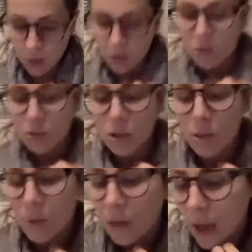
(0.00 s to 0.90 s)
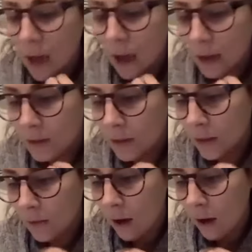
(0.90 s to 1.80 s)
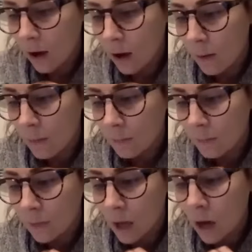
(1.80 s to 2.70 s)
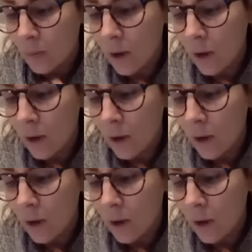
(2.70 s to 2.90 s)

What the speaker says: So someone asked if help